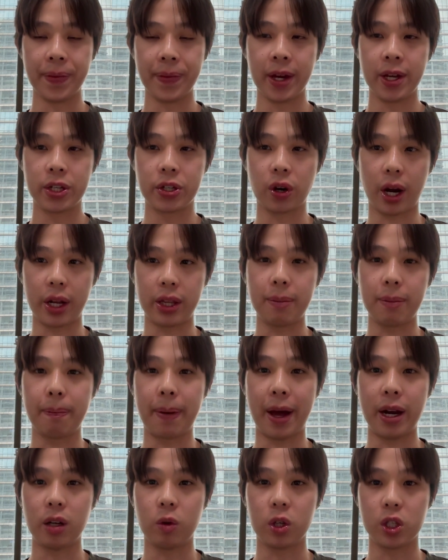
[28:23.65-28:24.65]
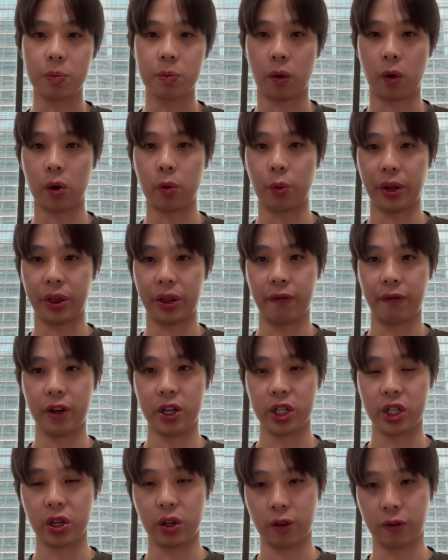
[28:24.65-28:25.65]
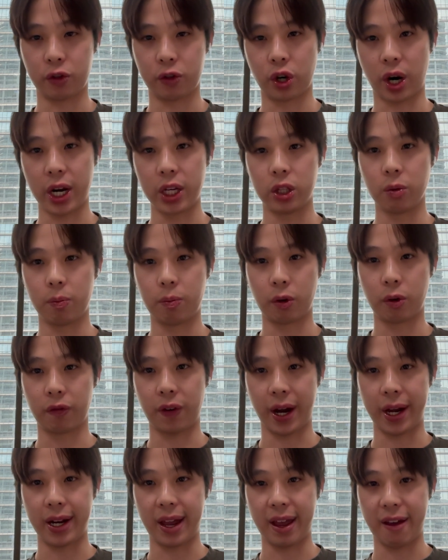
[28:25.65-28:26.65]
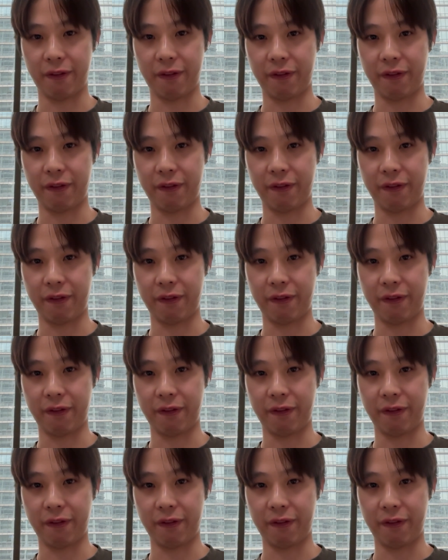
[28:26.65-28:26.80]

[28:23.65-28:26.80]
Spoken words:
So I think Pendle was born with the vision of trying to provide a